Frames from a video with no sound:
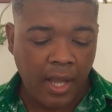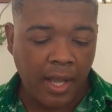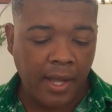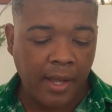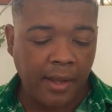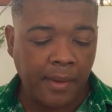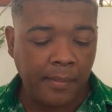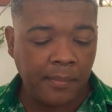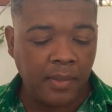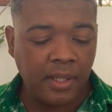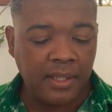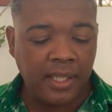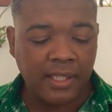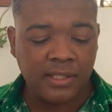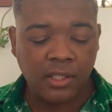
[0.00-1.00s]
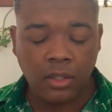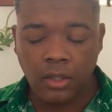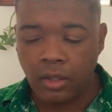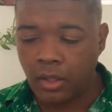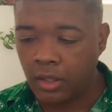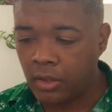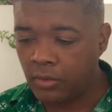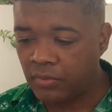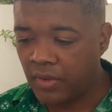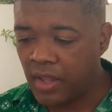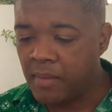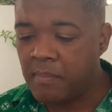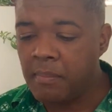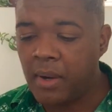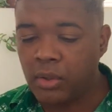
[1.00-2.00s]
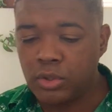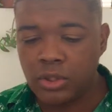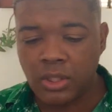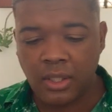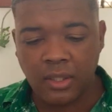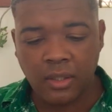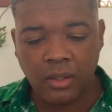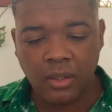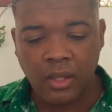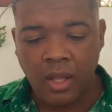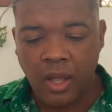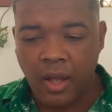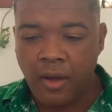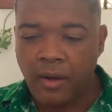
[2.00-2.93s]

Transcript: there's a lot of emotional,